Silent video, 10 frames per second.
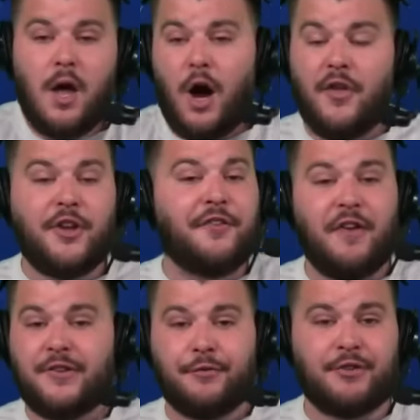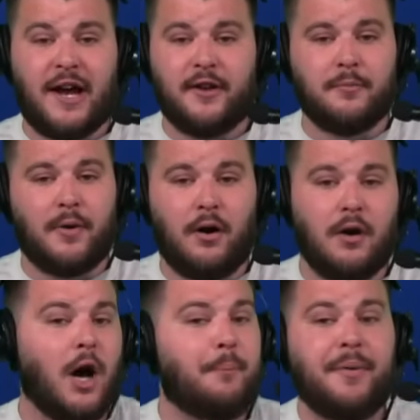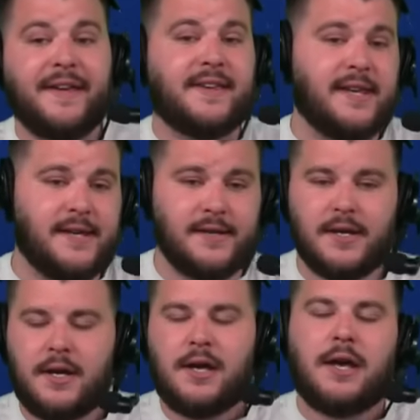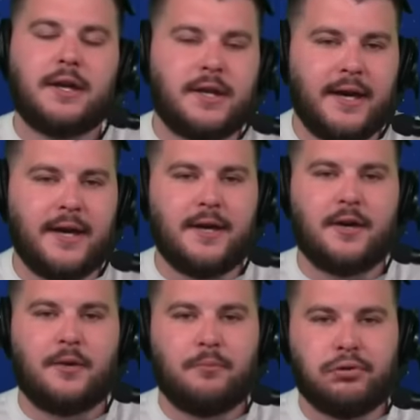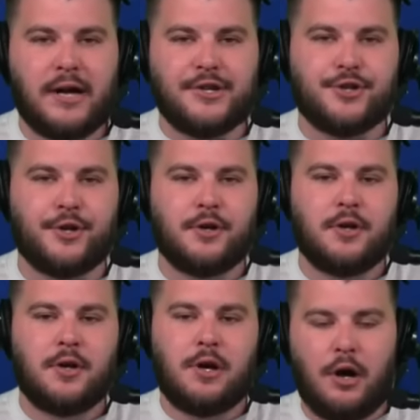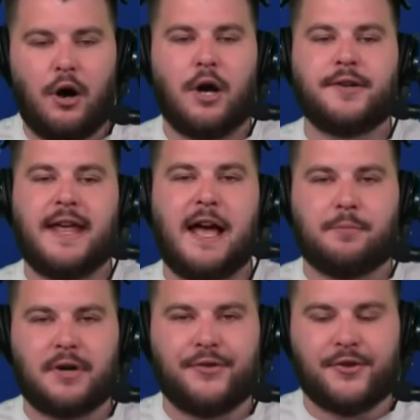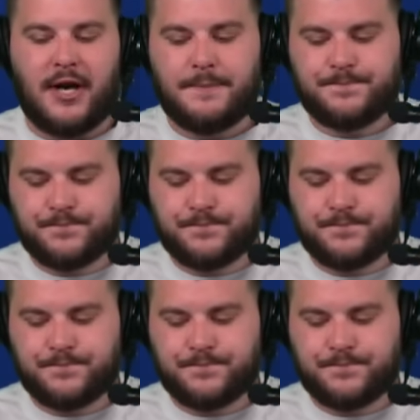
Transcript: On the defensive side of the ball, a big key, get pressure on Dak Prescott.